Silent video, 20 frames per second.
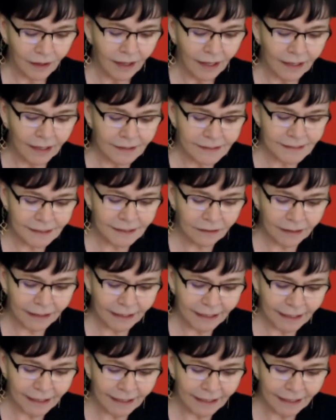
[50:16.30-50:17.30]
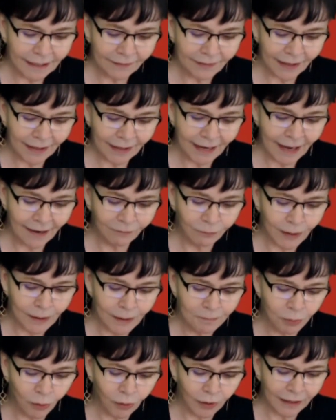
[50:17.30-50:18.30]
Until hitting that halfway
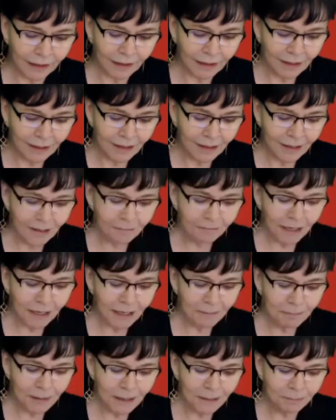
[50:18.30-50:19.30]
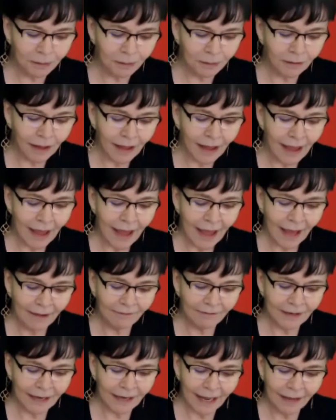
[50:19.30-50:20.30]
point, many people
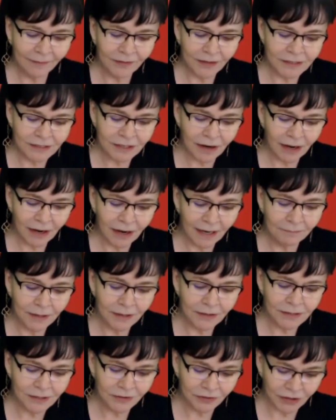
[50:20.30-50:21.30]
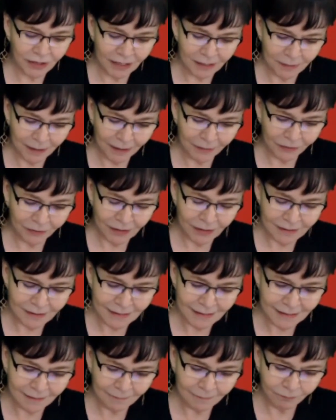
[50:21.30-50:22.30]
haven't had the time to think about
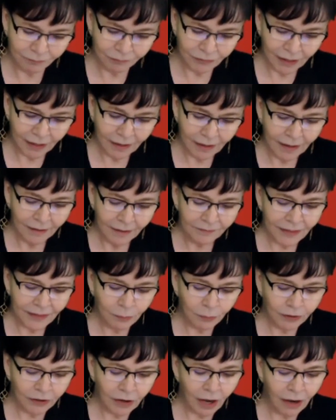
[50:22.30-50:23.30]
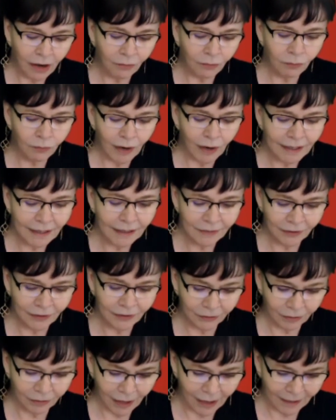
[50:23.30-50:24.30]
this. They were not running
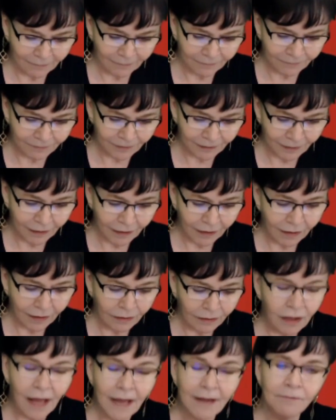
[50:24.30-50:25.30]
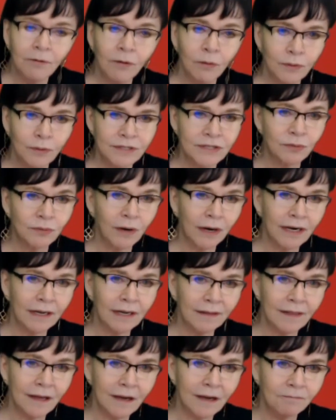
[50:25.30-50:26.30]
their life, life was
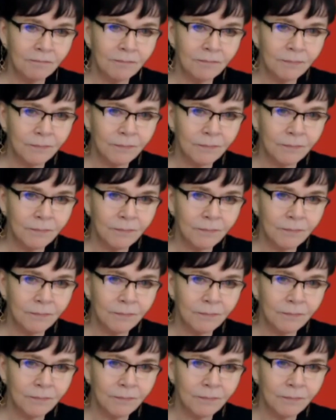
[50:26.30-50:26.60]
running them.